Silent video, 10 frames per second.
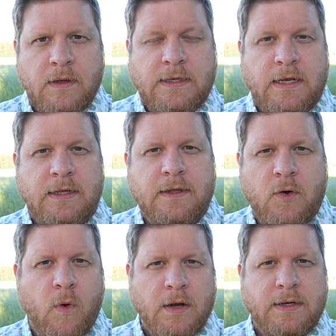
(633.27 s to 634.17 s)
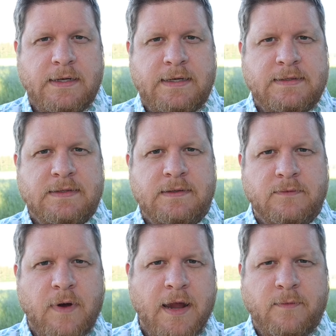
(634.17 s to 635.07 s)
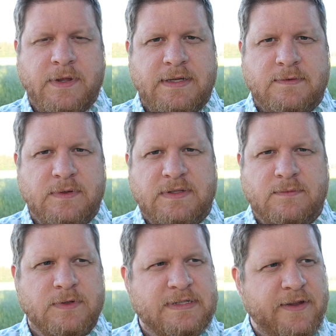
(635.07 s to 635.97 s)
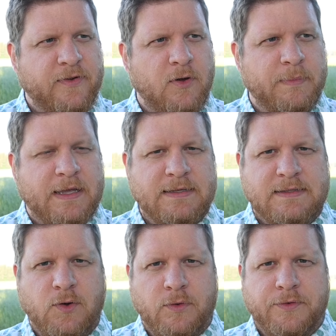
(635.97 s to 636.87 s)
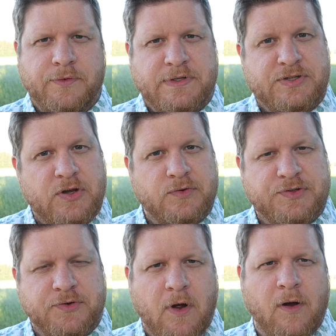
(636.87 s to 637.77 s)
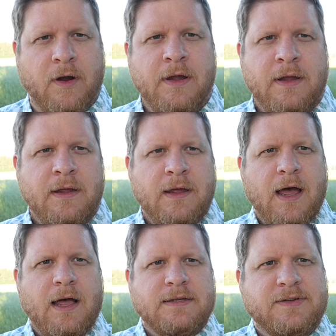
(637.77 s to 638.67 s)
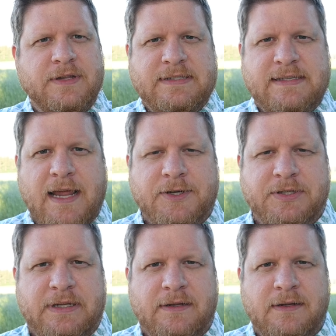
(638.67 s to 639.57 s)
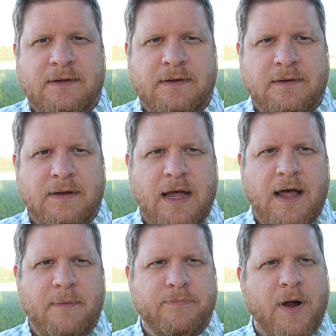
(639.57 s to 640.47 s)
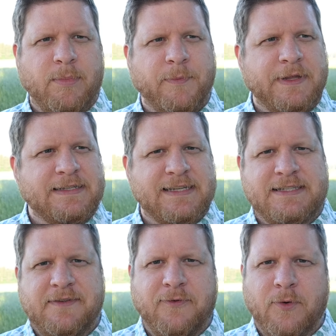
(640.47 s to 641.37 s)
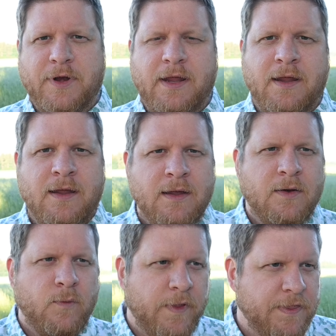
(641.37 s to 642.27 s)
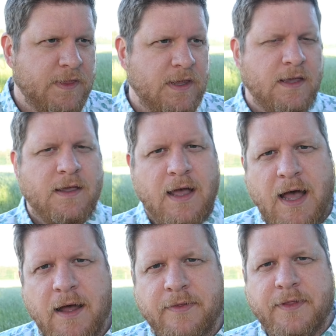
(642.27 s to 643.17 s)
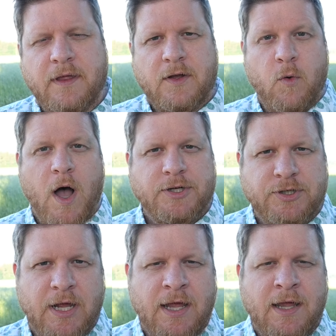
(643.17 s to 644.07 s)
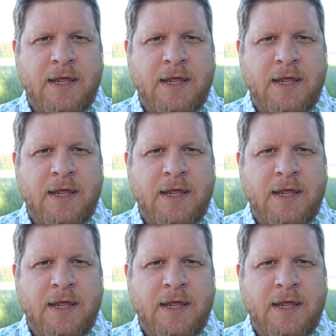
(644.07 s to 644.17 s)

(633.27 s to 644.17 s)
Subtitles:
Getting the quantities right with this was difficult because Golden Oud is so strong. So this is actually probably 60-40 with the Quatre,